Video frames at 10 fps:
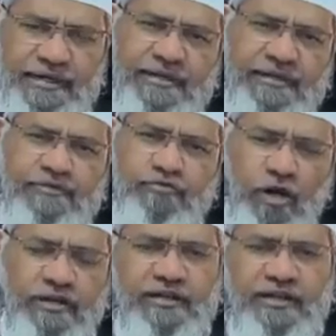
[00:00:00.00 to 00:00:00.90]
It is
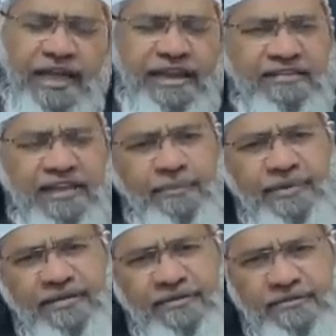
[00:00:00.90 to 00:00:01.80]
not an
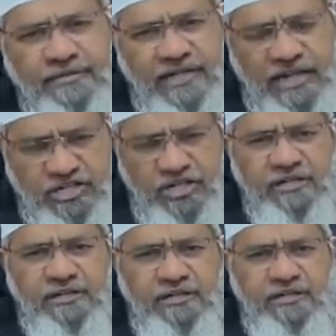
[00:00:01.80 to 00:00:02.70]
Islamic
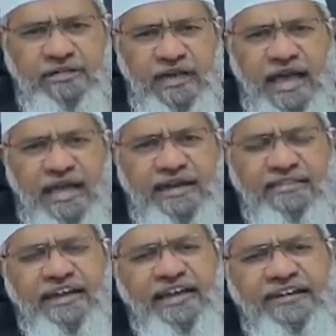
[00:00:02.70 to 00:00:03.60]
culture and
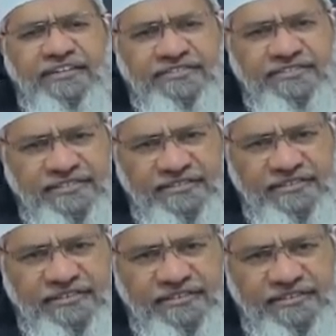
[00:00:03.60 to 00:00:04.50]
it is against
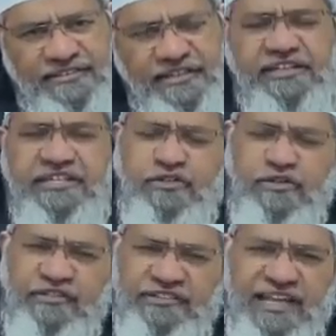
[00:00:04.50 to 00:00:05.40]
the
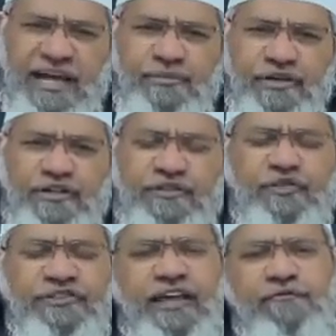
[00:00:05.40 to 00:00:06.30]
teachings of Islam.
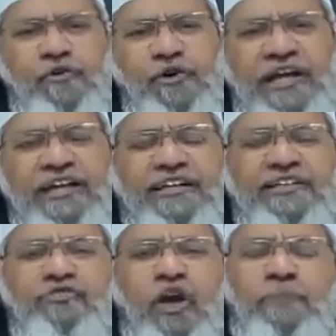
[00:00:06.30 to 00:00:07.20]
So therefore
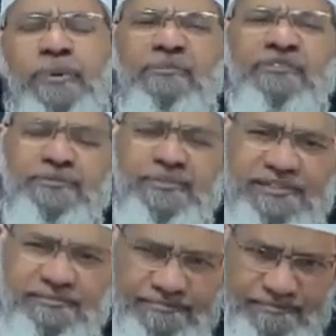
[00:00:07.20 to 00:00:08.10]
it is not permissible.